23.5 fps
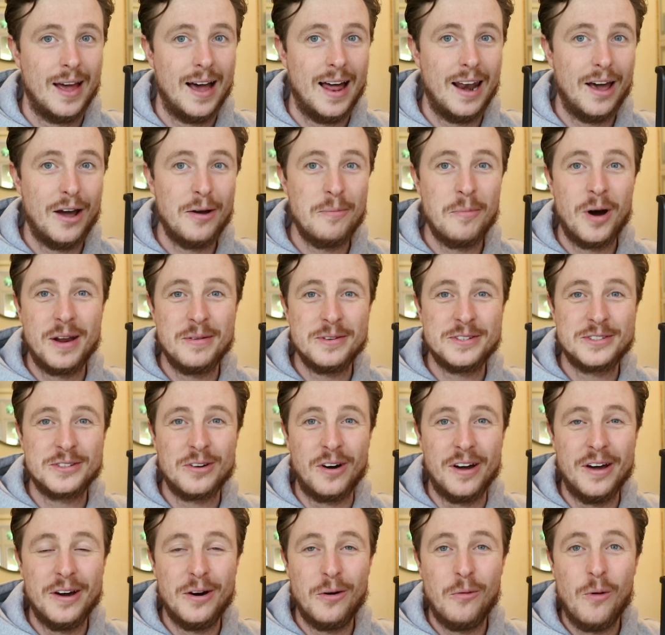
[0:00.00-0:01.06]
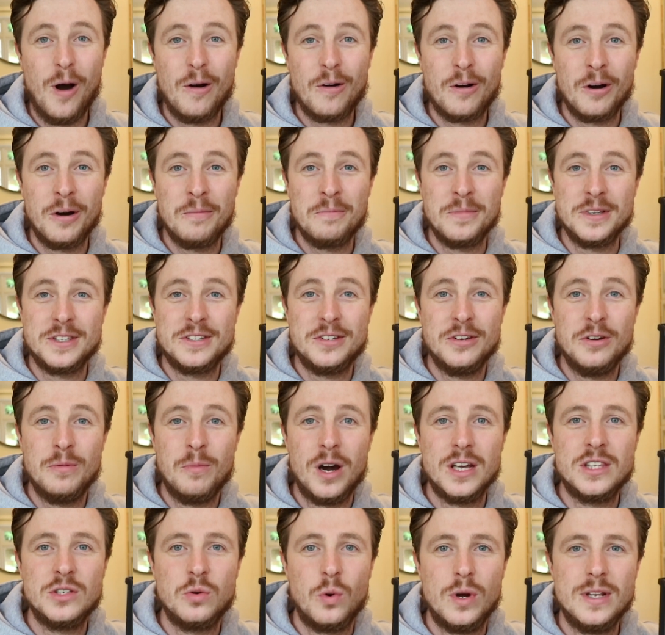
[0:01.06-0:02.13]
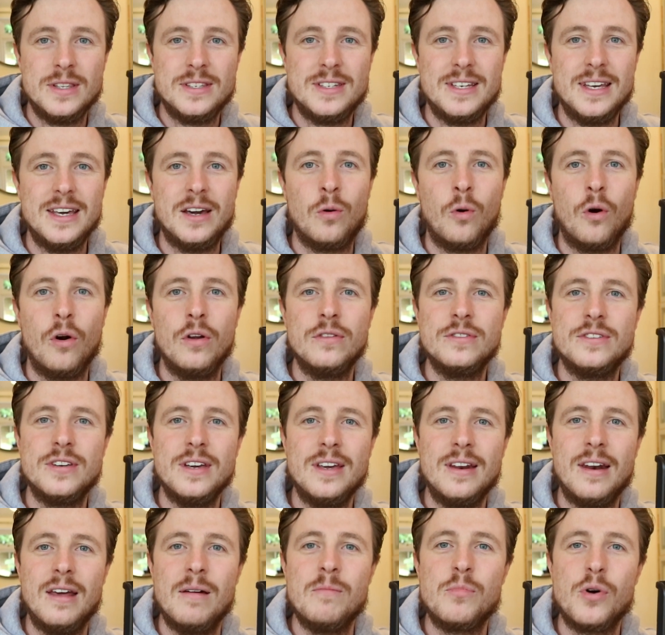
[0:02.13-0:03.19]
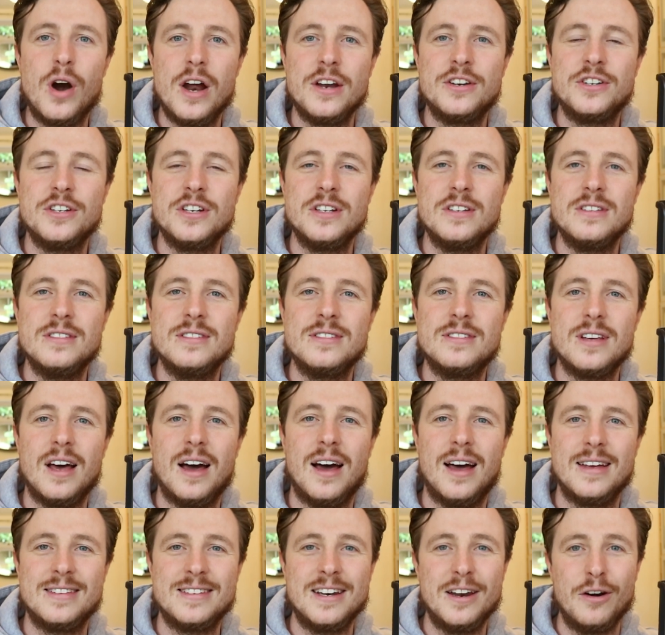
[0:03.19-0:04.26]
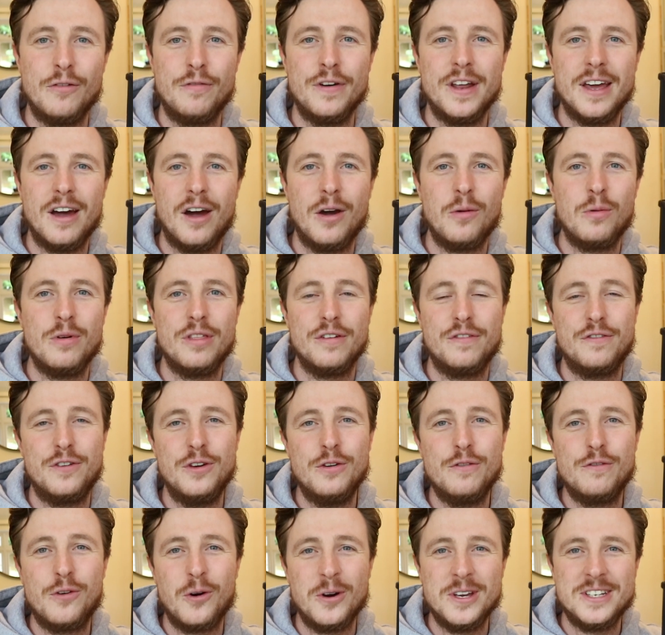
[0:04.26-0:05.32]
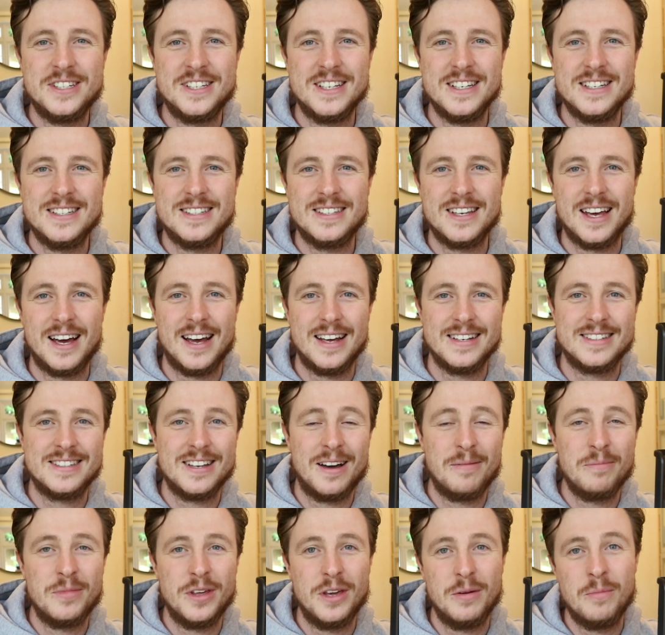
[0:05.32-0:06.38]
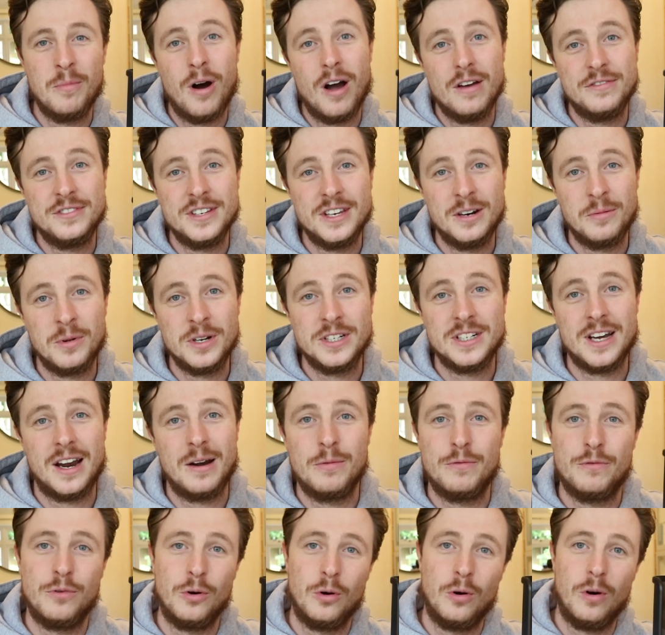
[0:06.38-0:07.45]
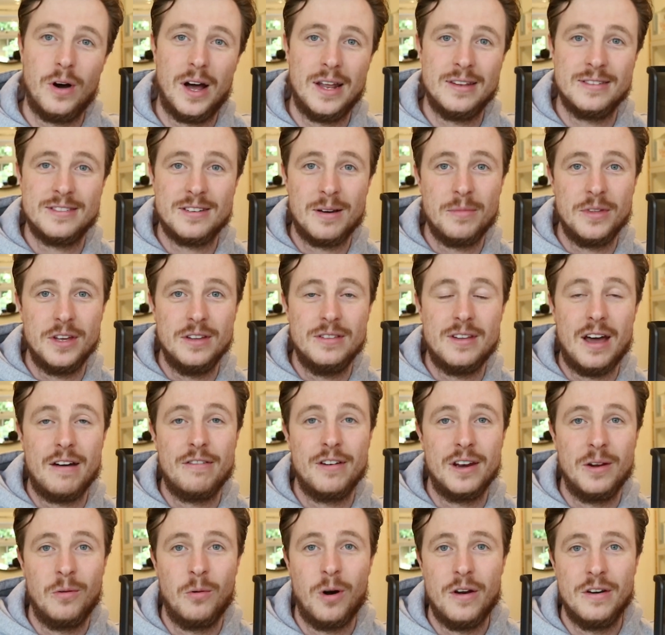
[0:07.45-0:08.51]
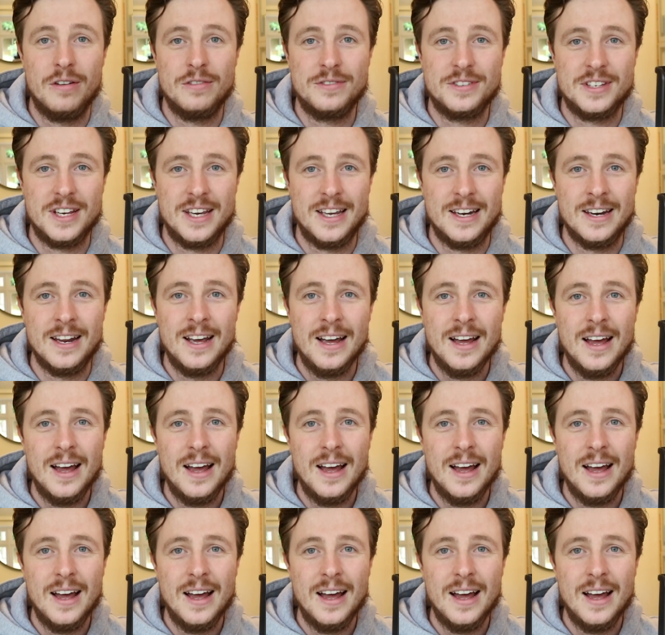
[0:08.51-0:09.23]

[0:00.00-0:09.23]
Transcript: Hello, my name is Scott Hill. Welcome to my 20 quarantine impressions. It's a little video with a few voices, some that you might have seen on my channel before and some that you definitely won't have seen.